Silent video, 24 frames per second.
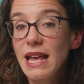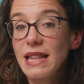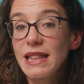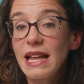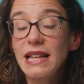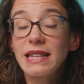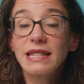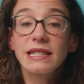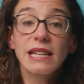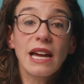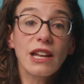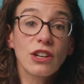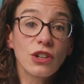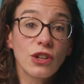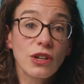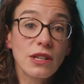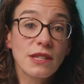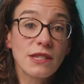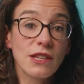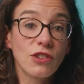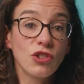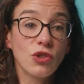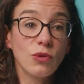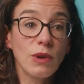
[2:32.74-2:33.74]
That's not a
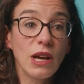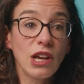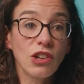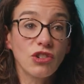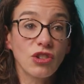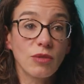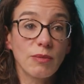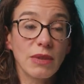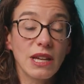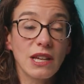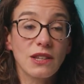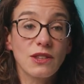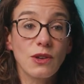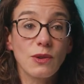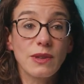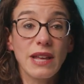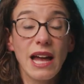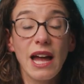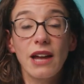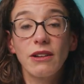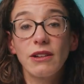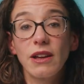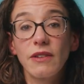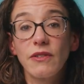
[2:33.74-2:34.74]
good situation because those
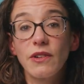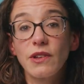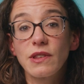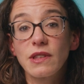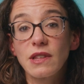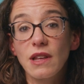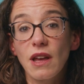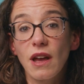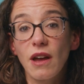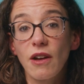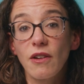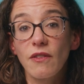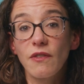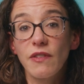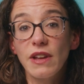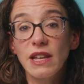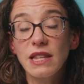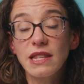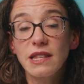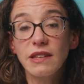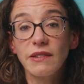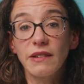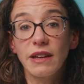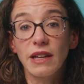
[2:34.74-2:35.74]
high levels of
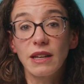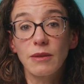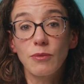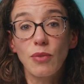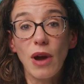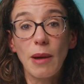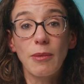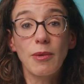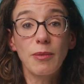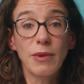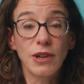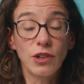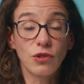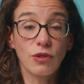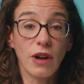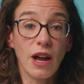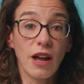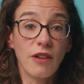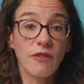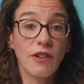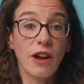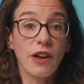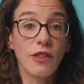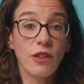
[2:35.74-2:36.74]
insulin probably
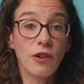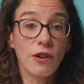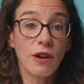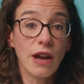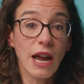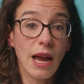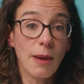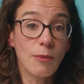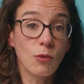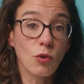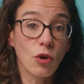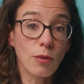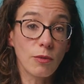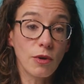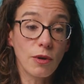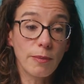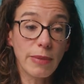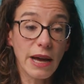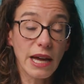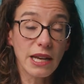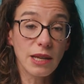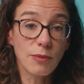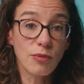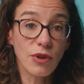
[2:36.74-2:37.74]
drive other abnormal
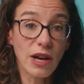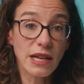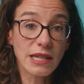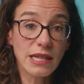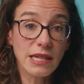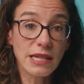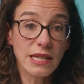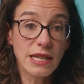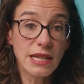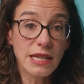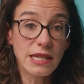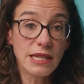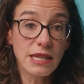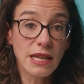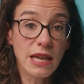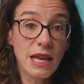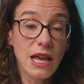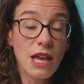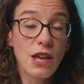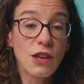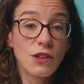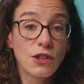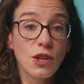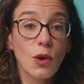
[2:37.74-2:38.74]
body processes.
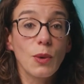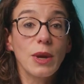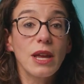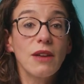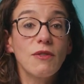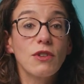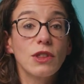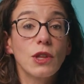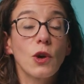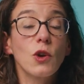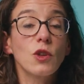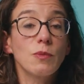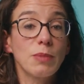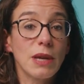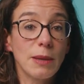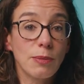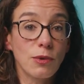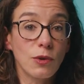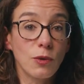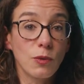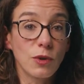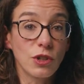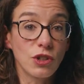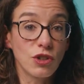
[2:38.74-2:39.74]
So even those
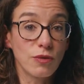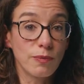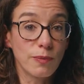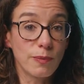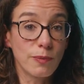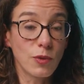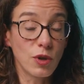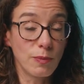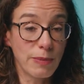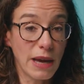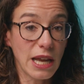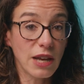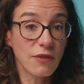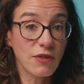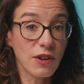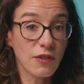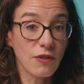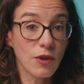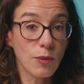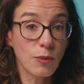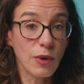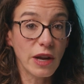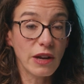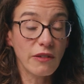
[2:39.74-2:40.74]
people would do, would
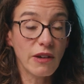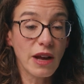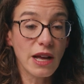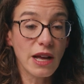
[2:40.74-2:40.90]
benefit from weight